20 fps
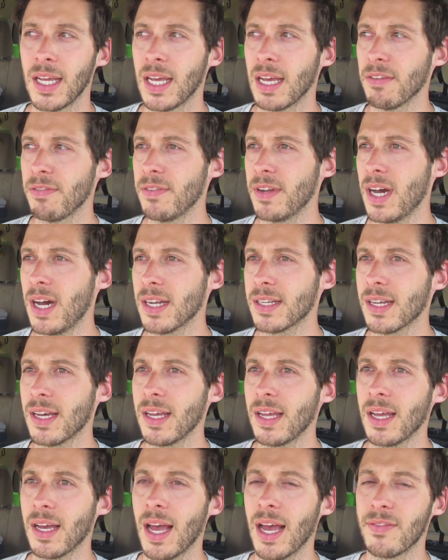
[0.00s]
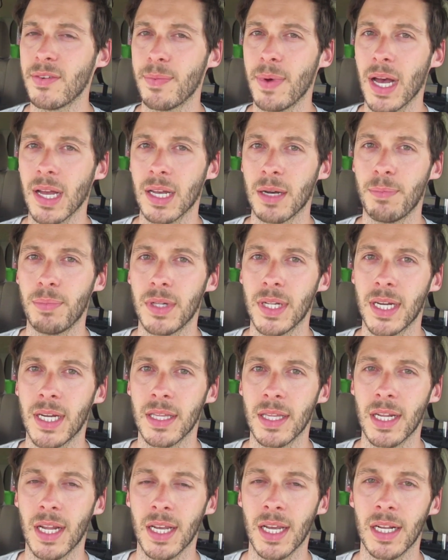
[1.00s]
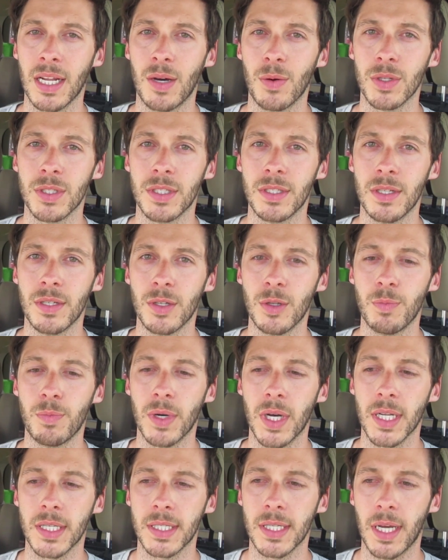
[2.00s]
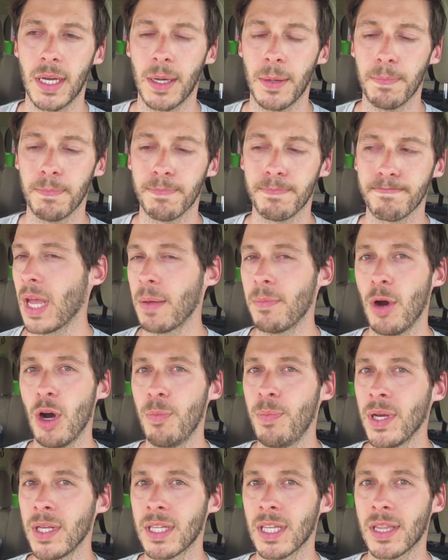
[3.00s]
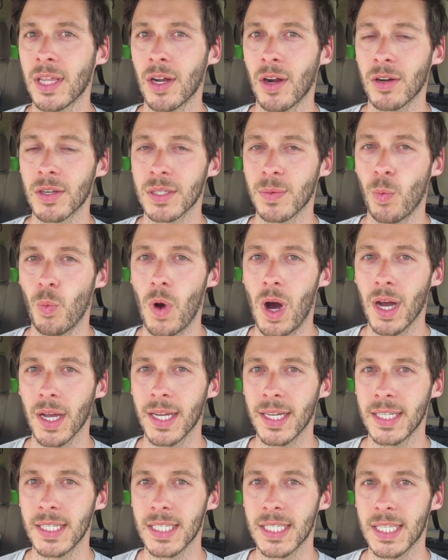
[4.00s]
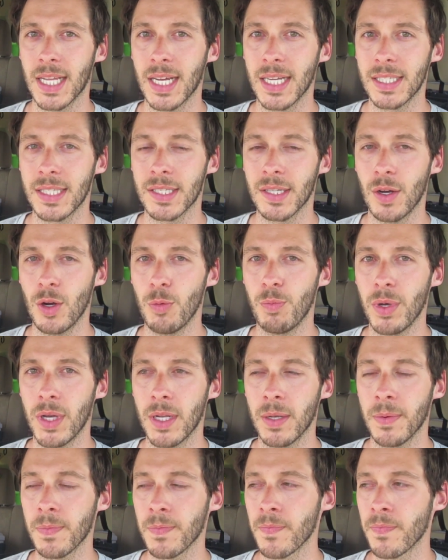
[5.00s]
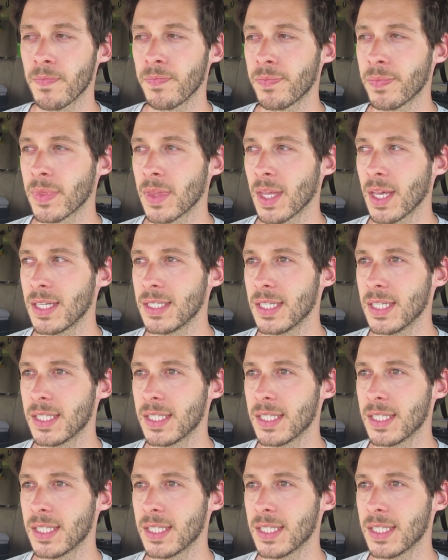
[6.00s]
If not, I have a backup plan that I can always do, but I'm hoping that there are some walk-in sites open, because